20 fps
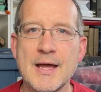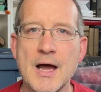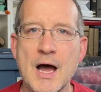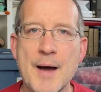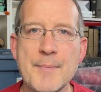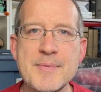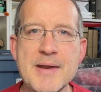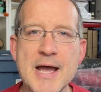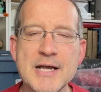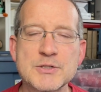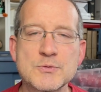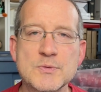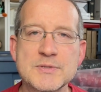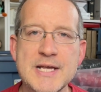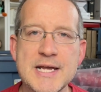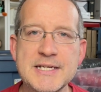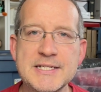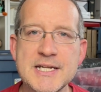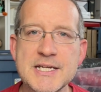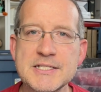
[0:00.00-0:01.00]
Up next was
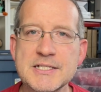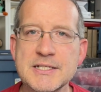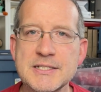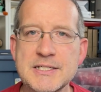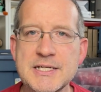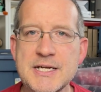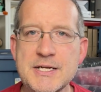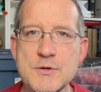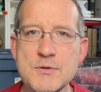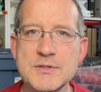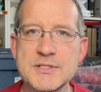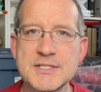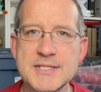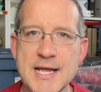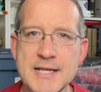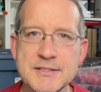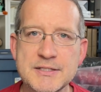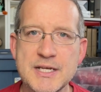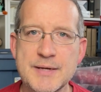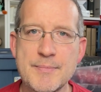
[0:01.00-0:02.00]
a discontinued
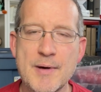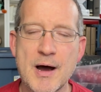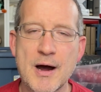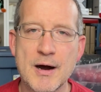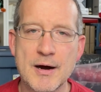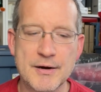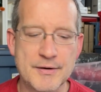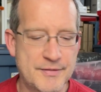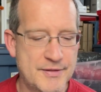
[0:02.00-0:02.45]
Scentsy bar.